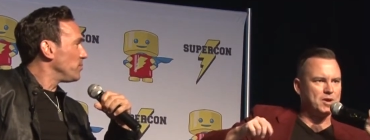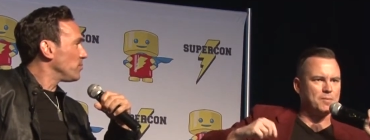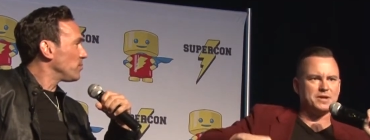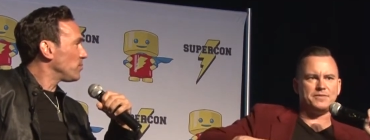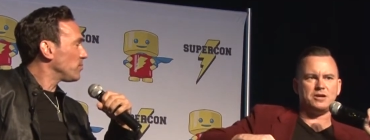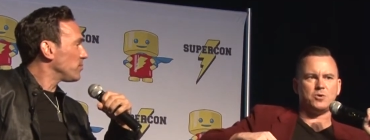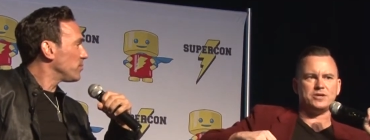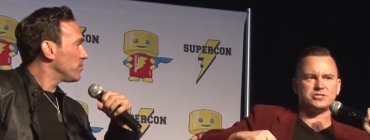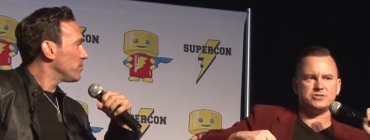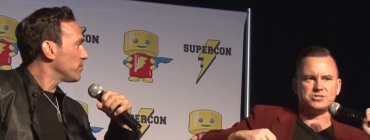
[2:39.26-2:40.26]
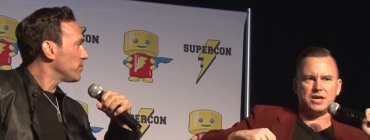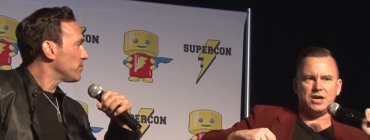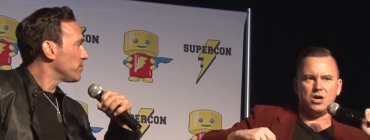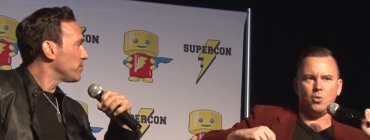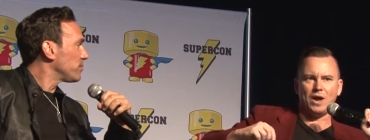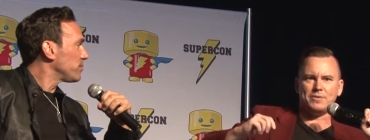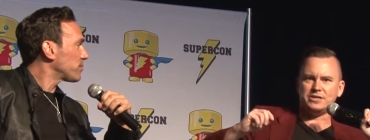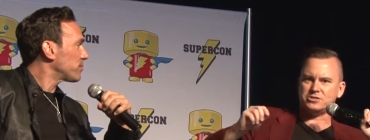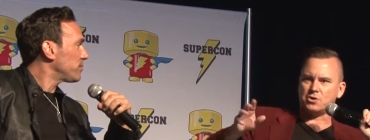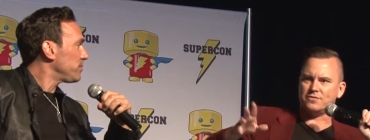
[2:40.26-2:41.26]
Speaker 1: we open up their questions, uh, why don't we
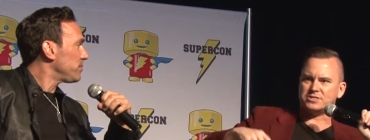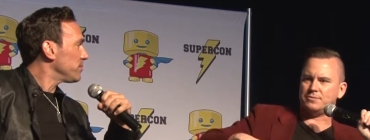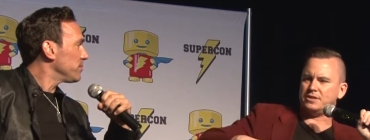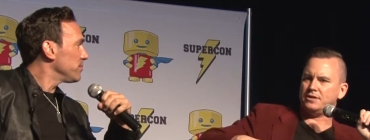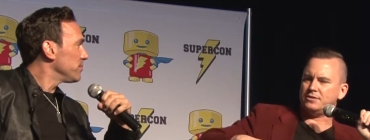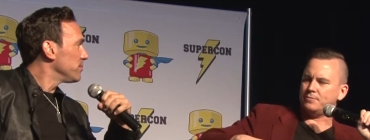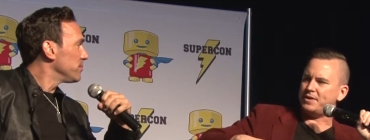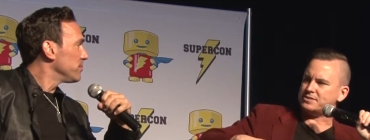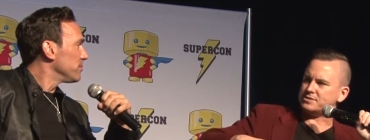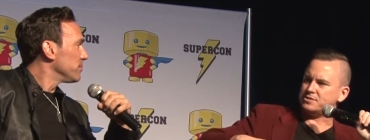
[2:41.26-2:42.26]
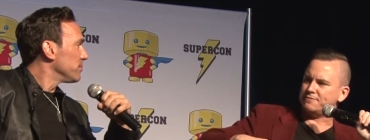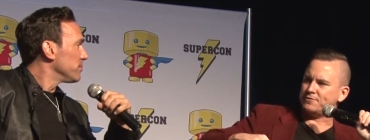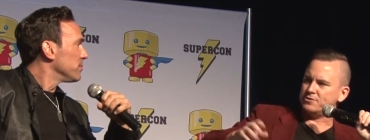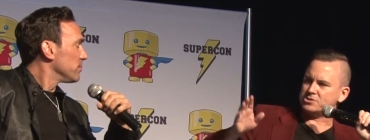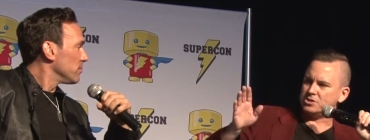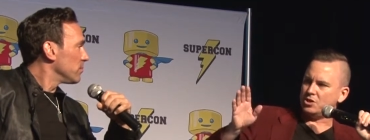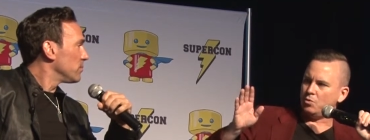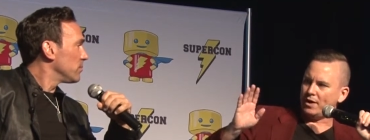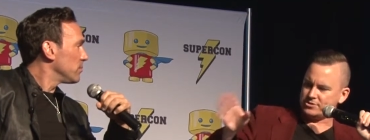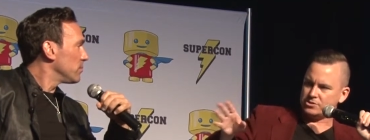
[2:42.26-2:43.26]
just go over some of the, the basic stuff first? Uh,
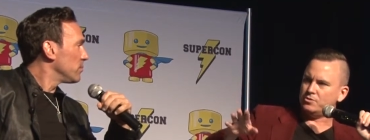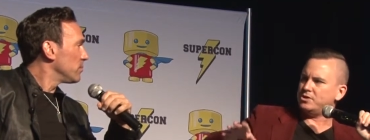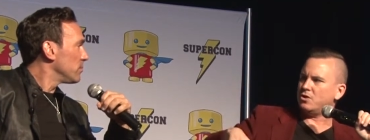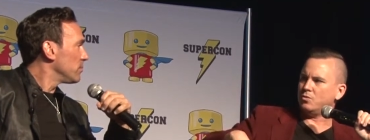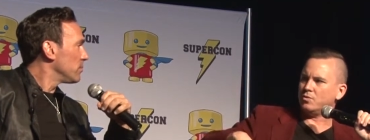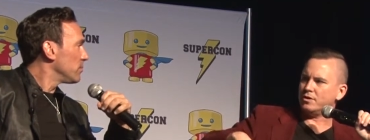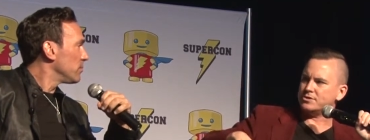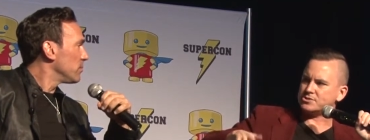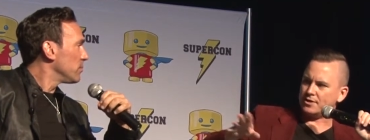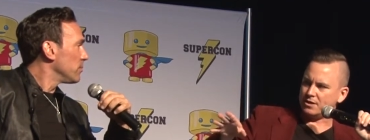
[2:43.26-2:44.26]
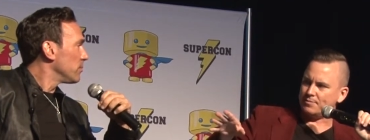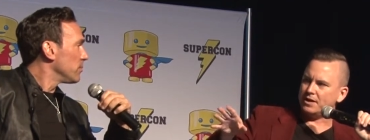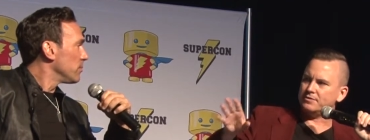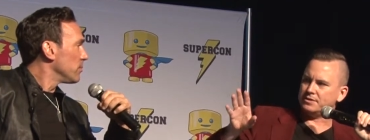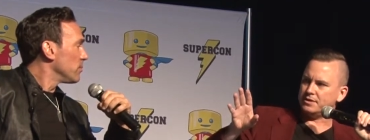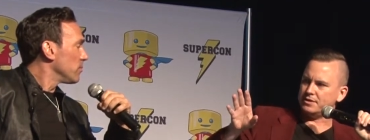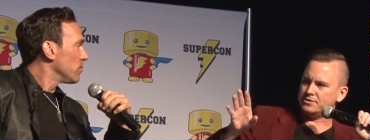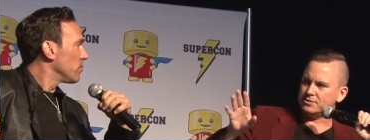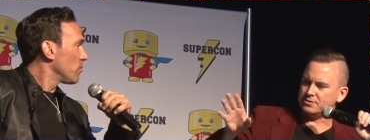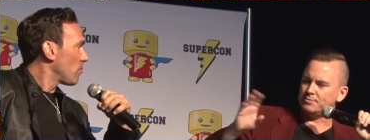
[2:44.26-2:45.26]
why don't you, in your own words, talk about uh,
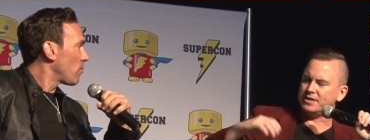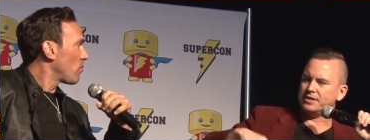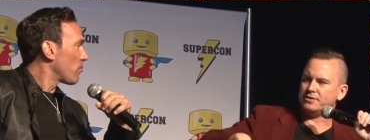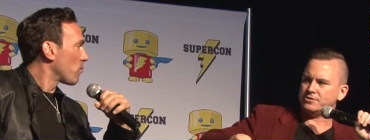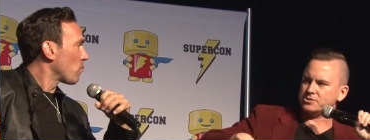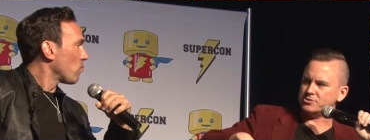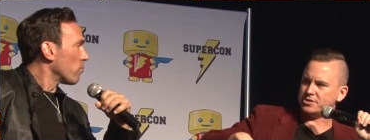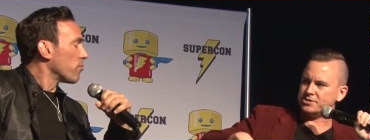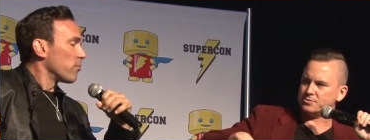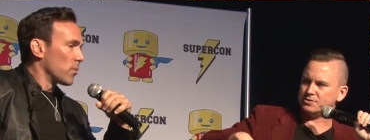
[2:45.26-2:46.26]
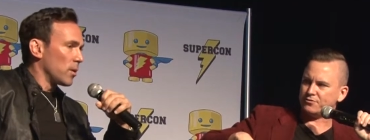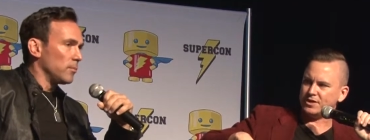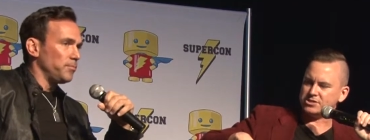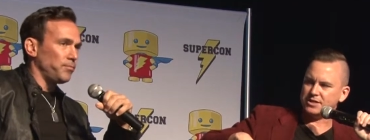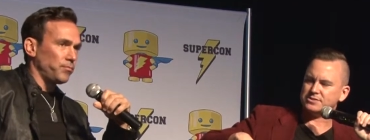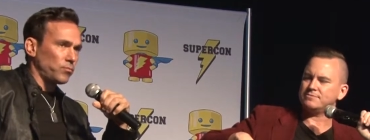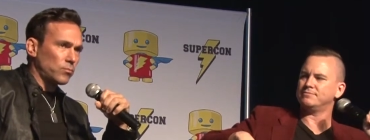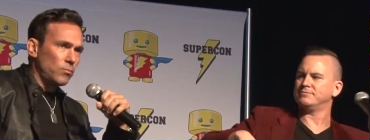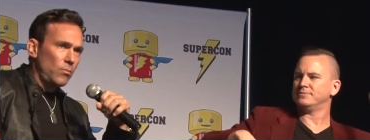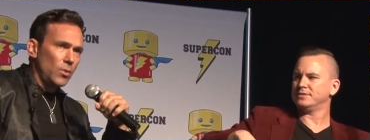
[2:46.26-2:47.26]
your,
Speaker 2: the beginning of your association with the franchise?
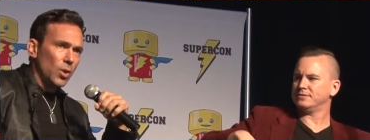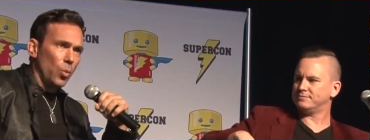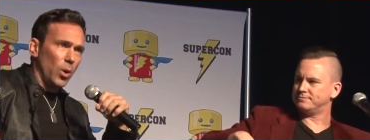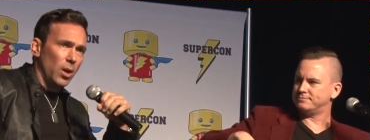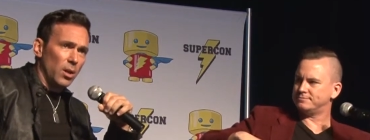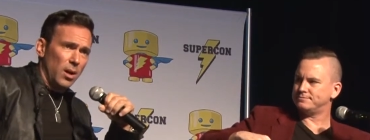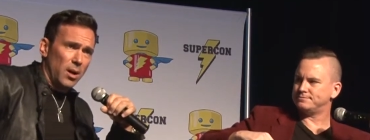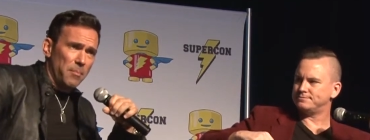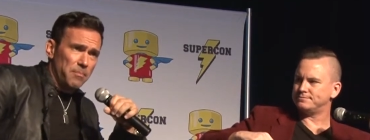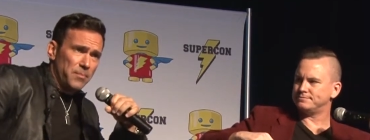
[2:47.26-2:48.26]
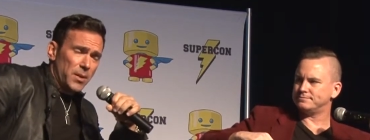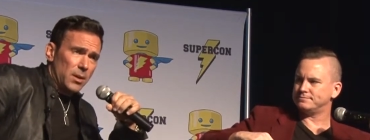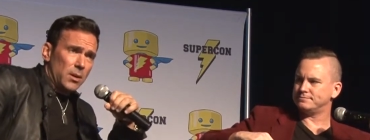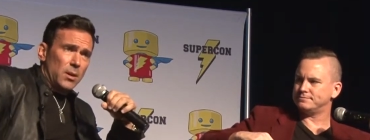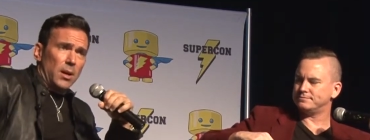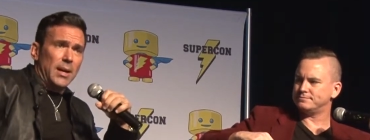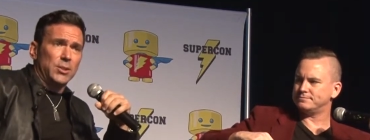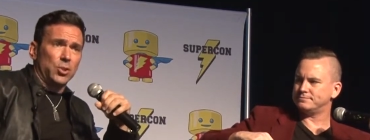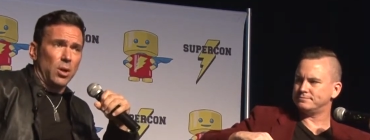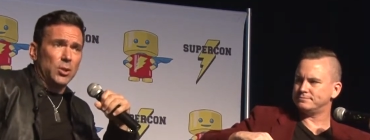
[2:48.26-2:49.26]
Well, um, I
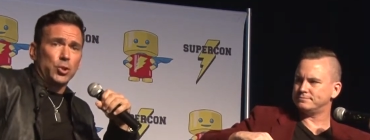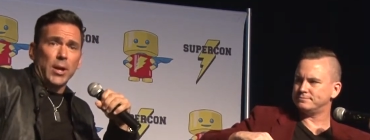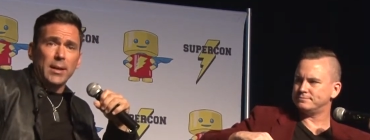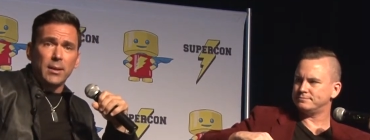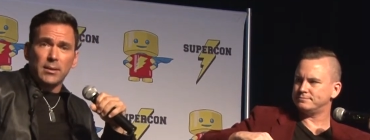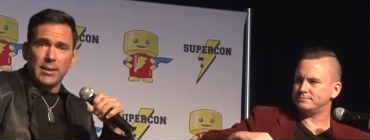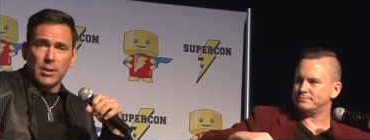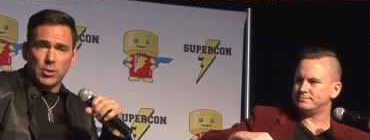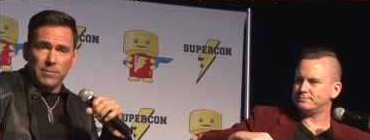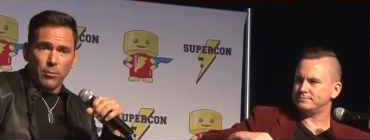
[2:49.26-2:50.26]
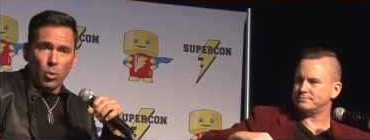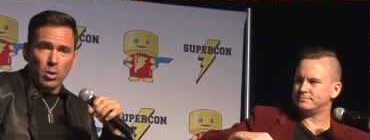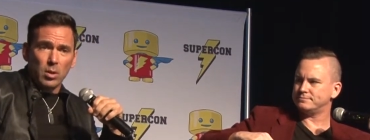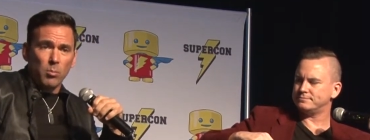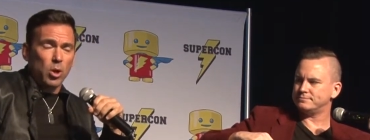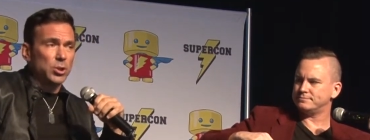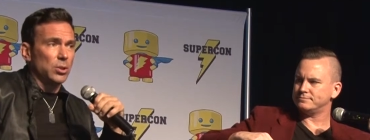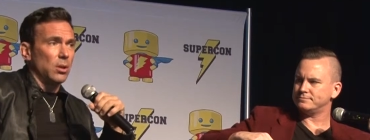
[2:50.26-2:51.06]
started training at the age of four in martial